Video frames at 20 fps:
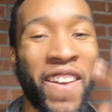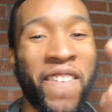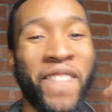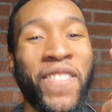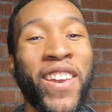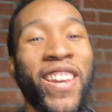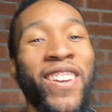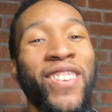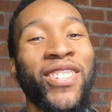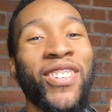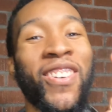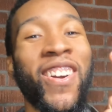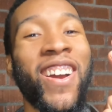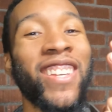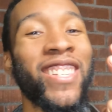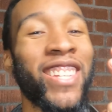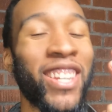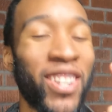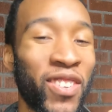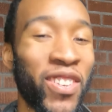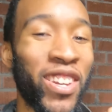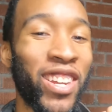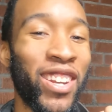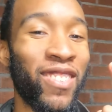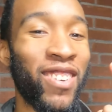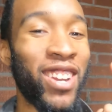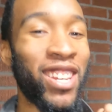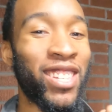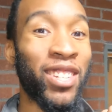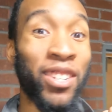Fingers crossed I don't get
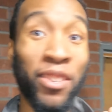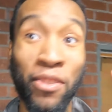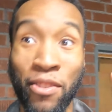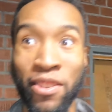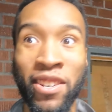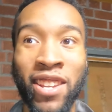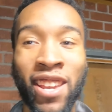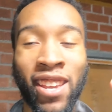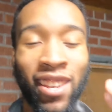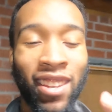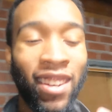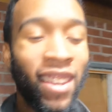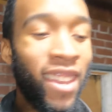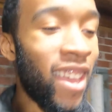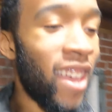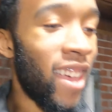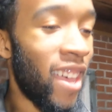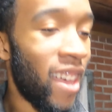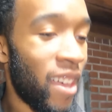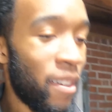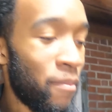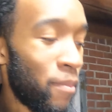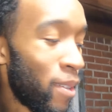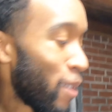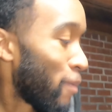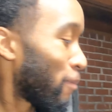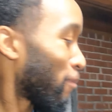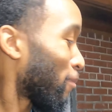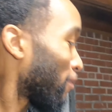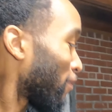arrested or a ticket.
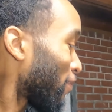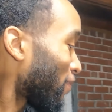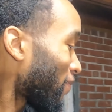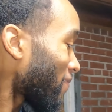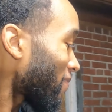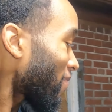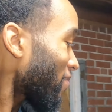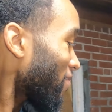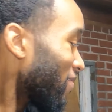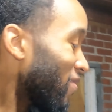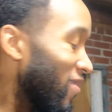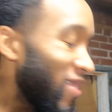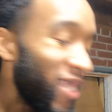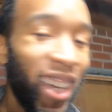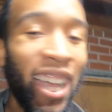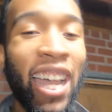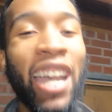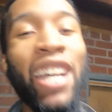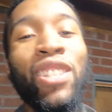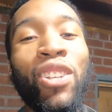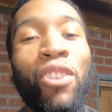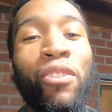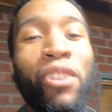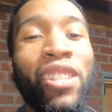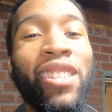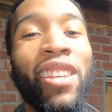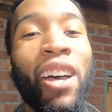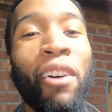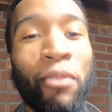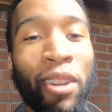But as
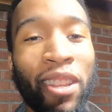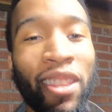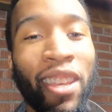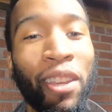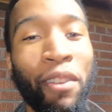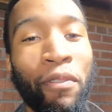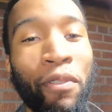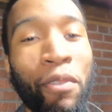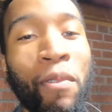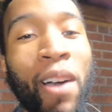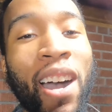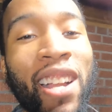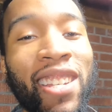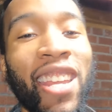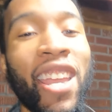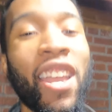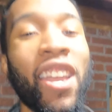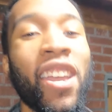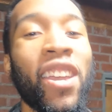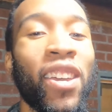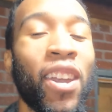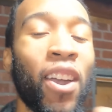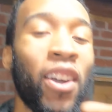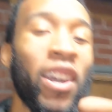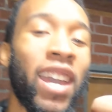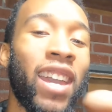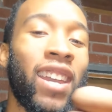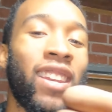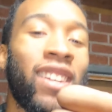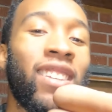always, I want to thank you for watching. Go
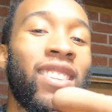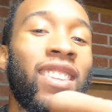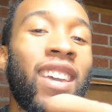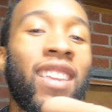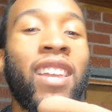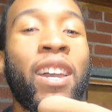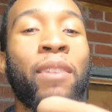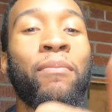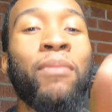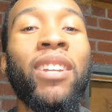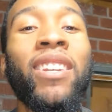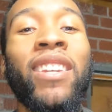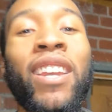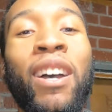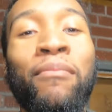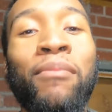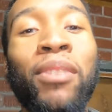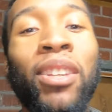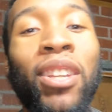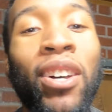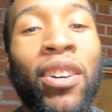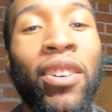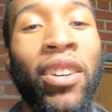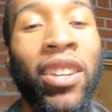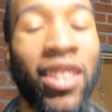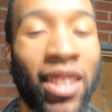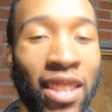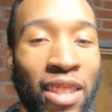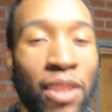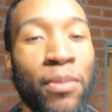ahead and hit that like button down below.
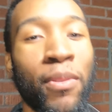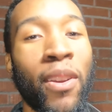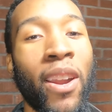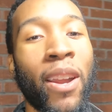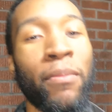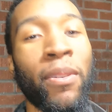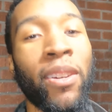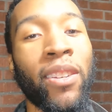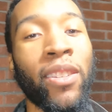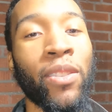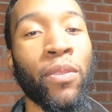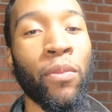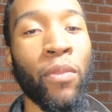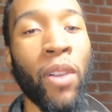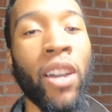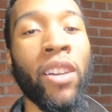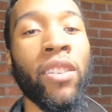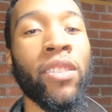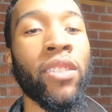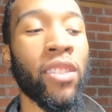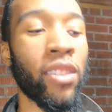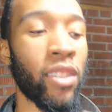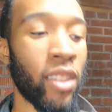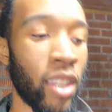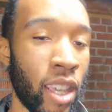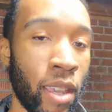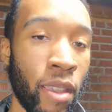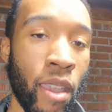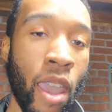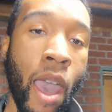Hit the subscribe button as well as
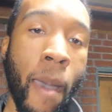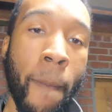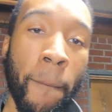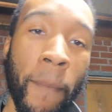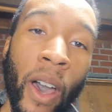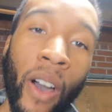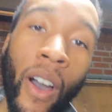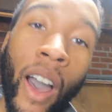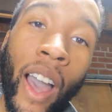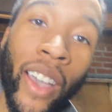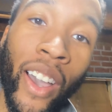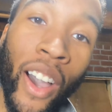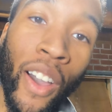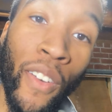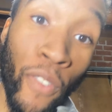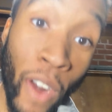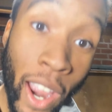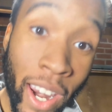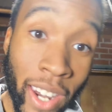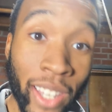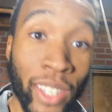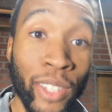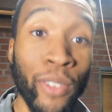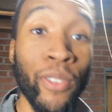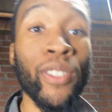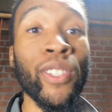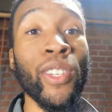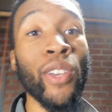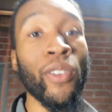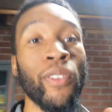the bell icon right next to
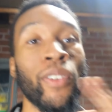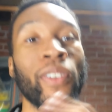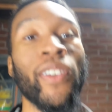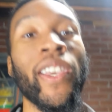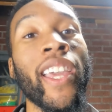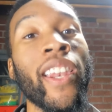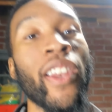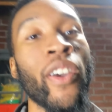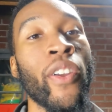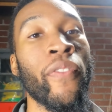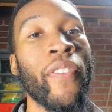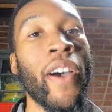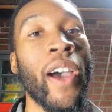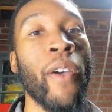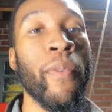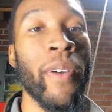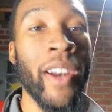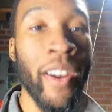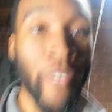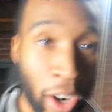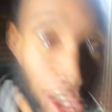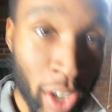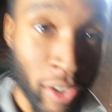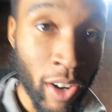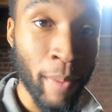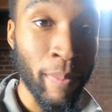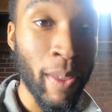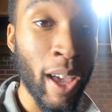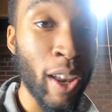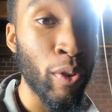it so you do get notified whenever I
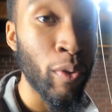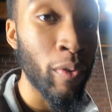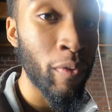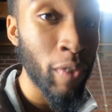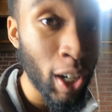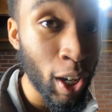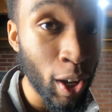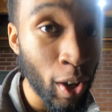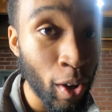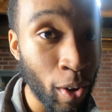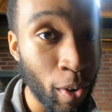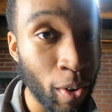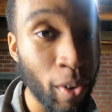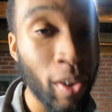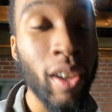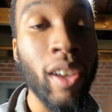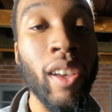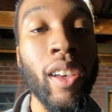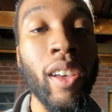drop that new video.